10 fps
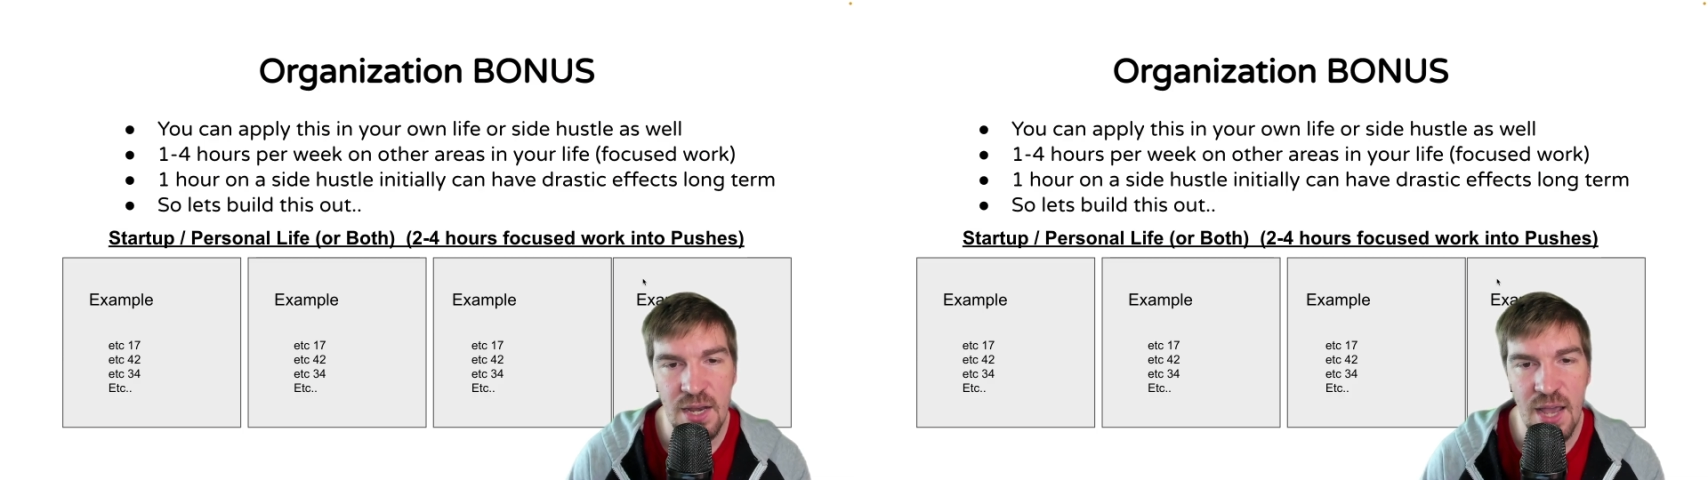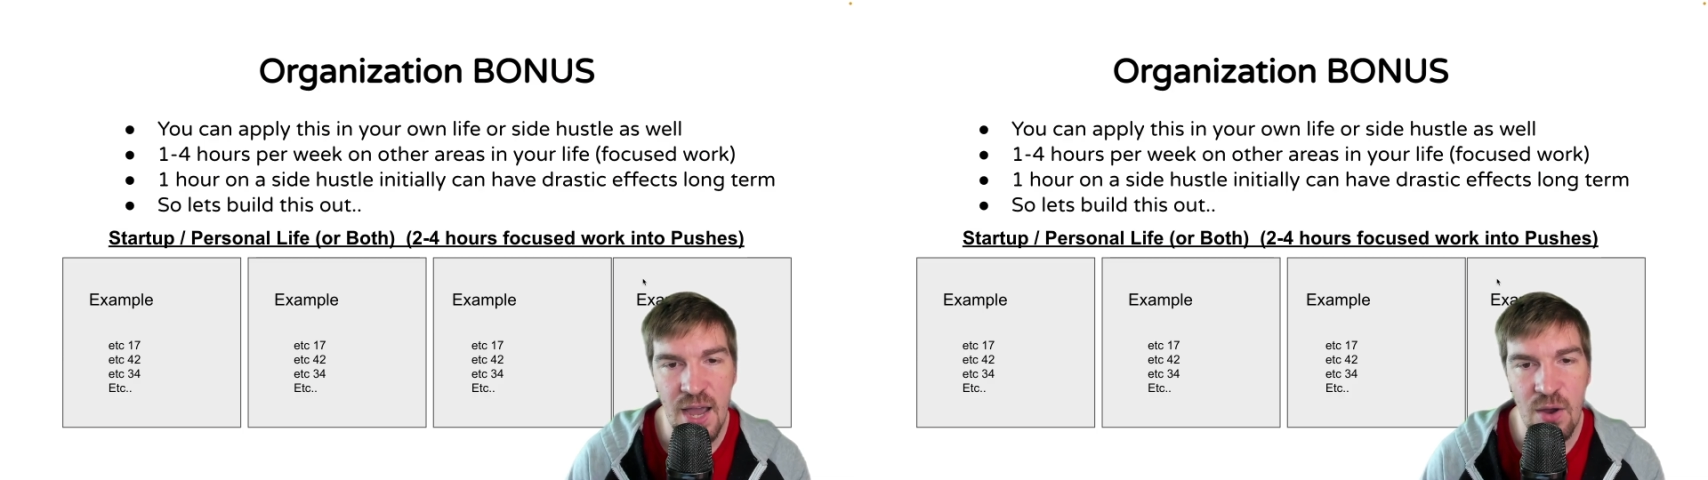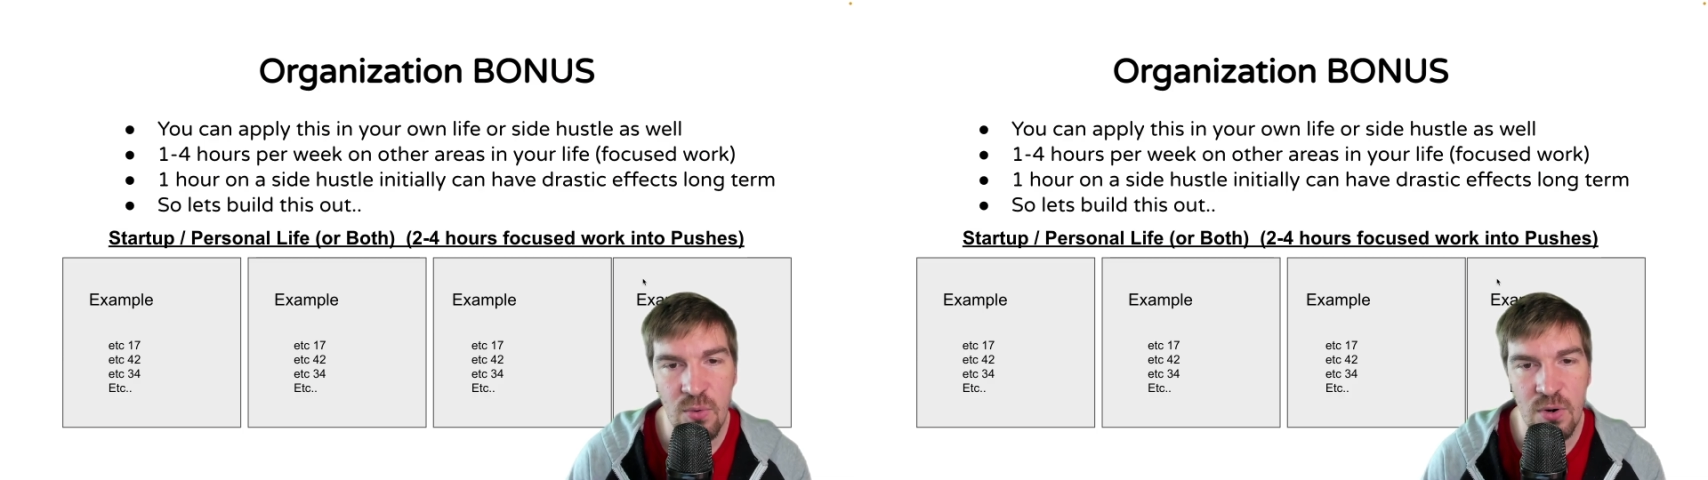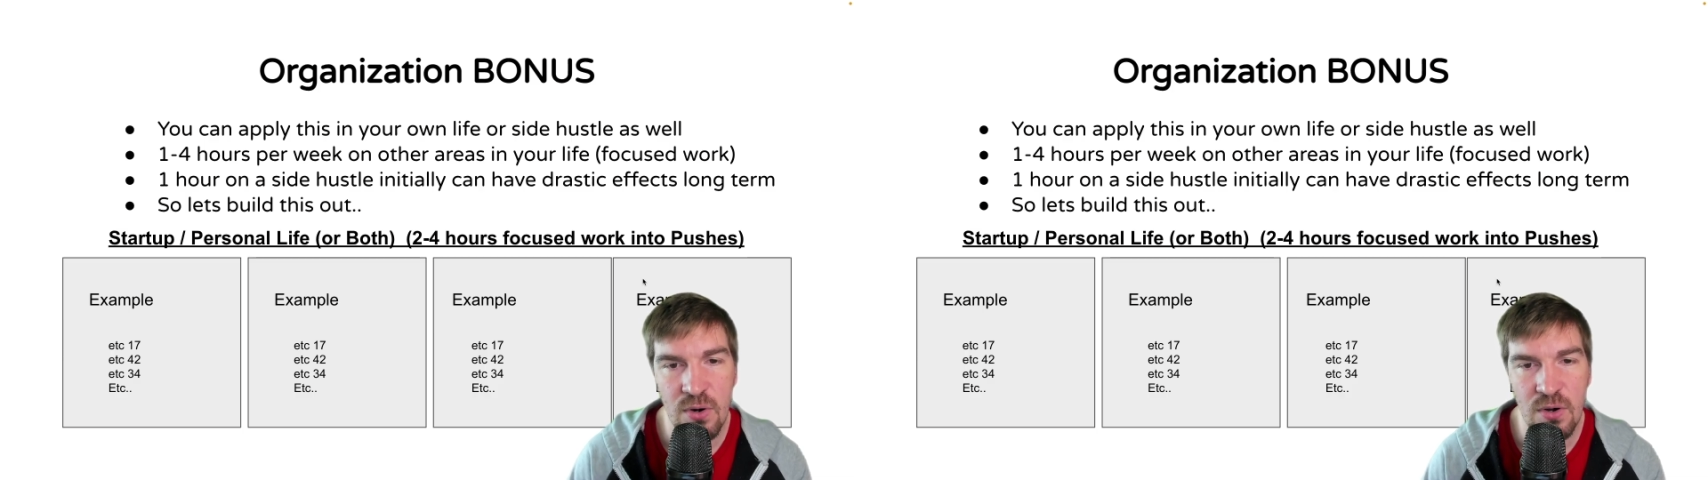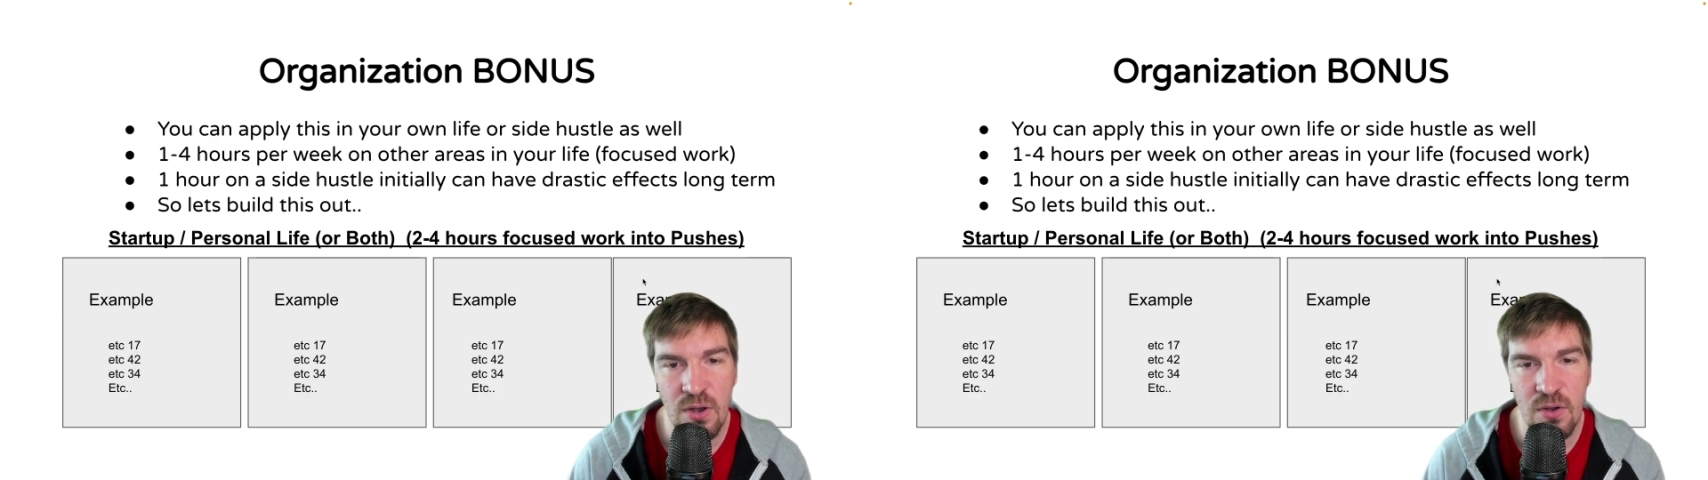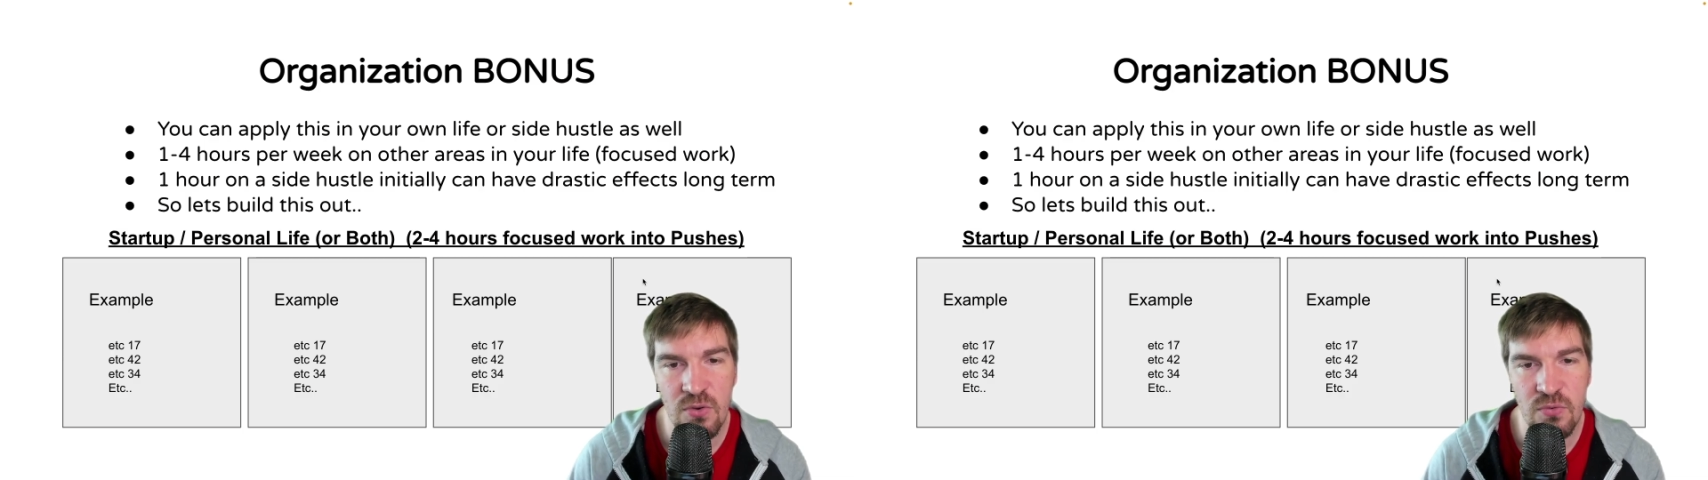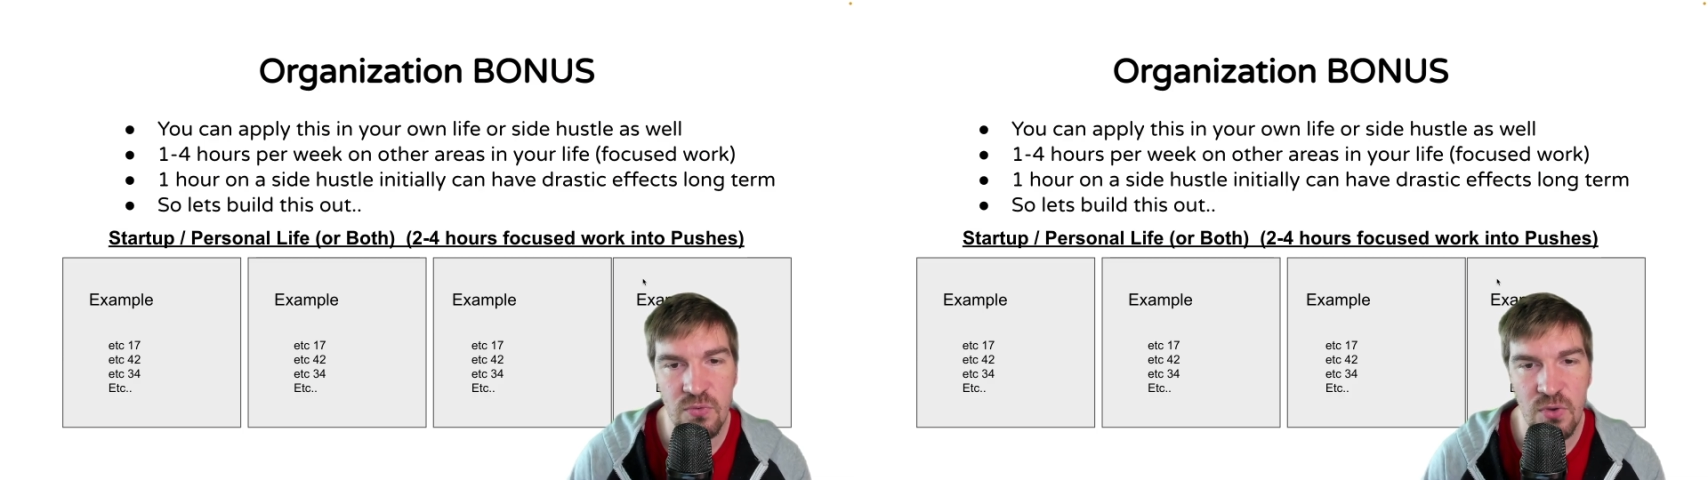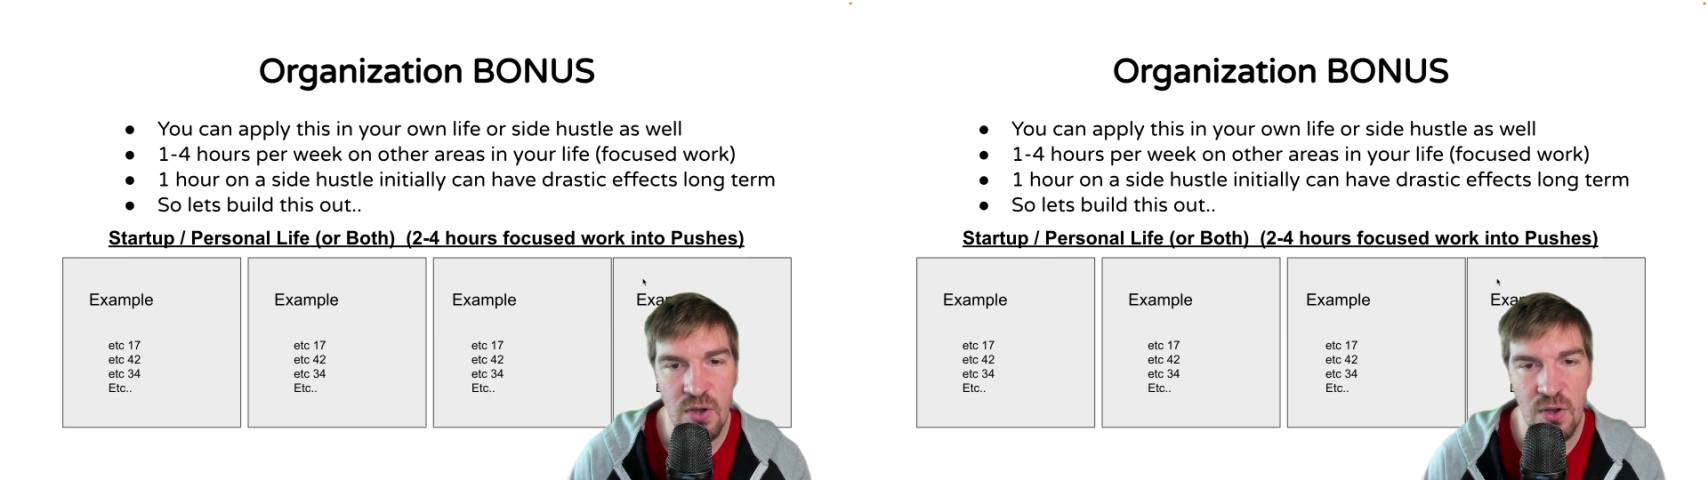an hour of